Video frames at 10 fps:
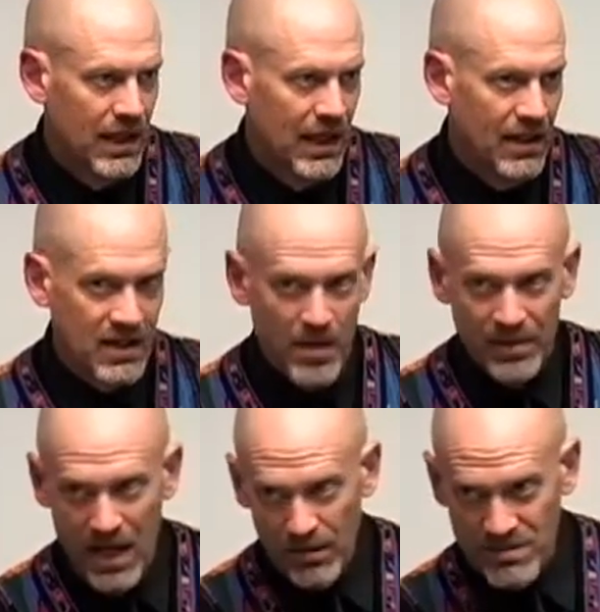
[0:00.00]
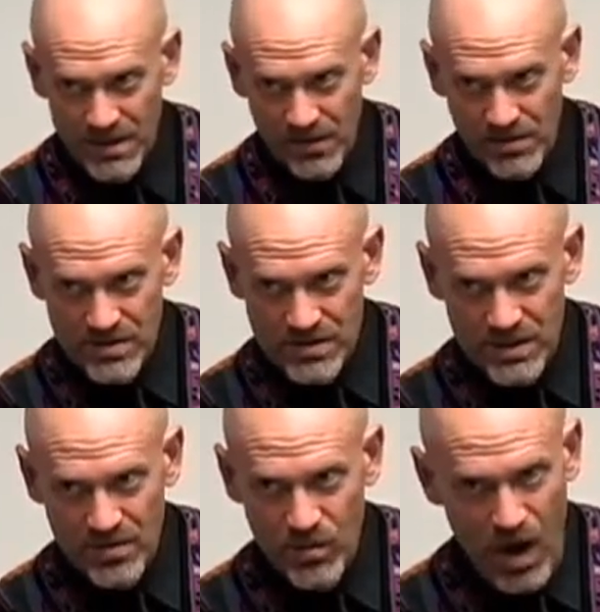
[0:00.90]
and a couple hours later, you'd
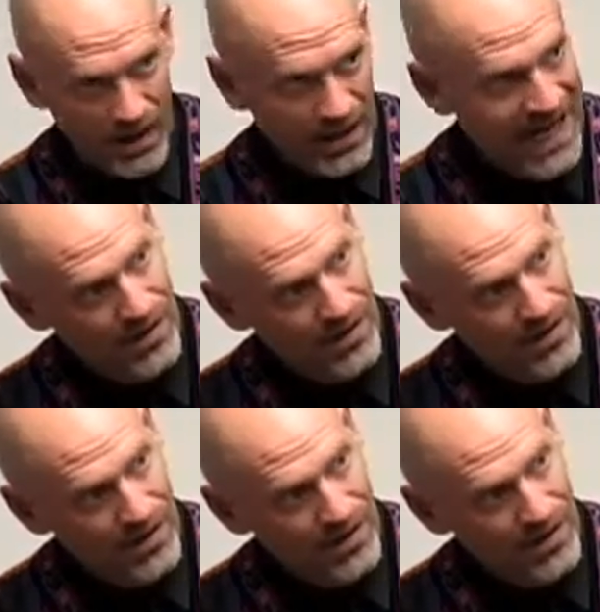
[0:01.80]
see them walking